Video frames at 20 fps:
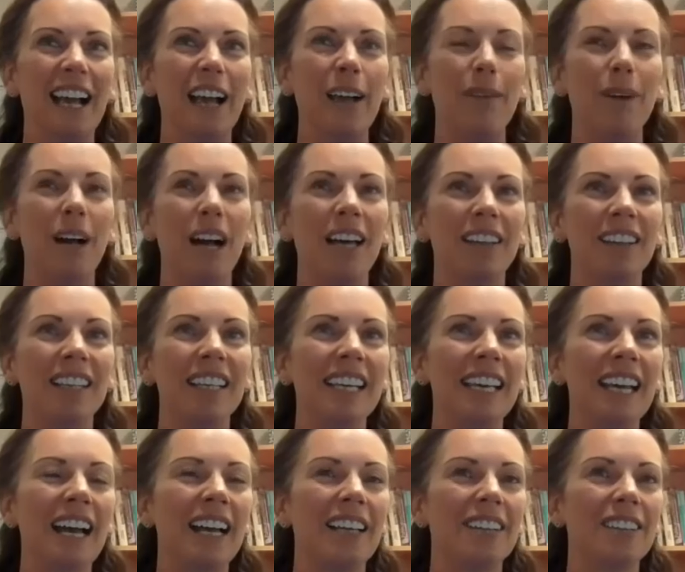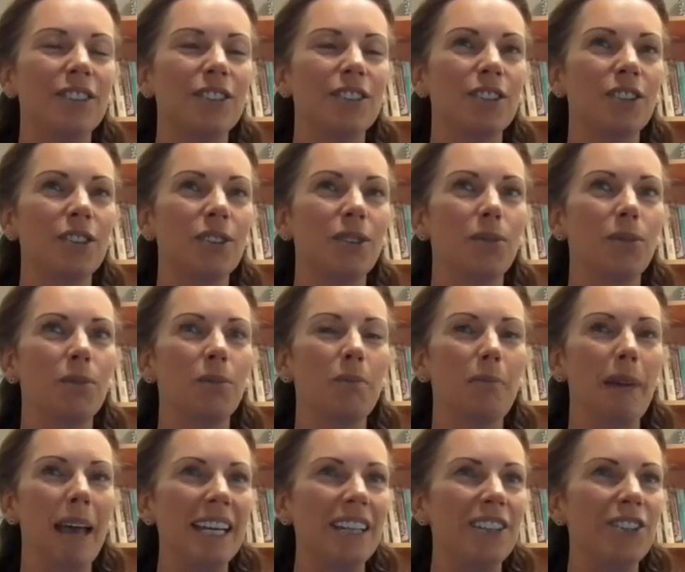I think it has two
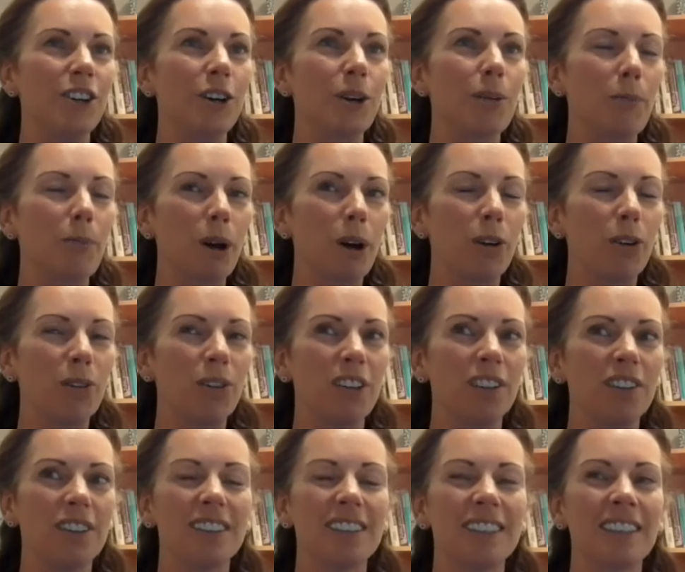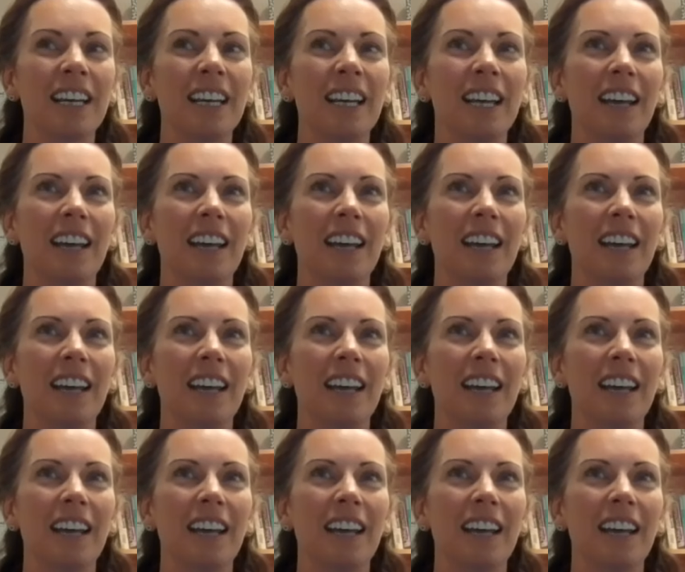major components.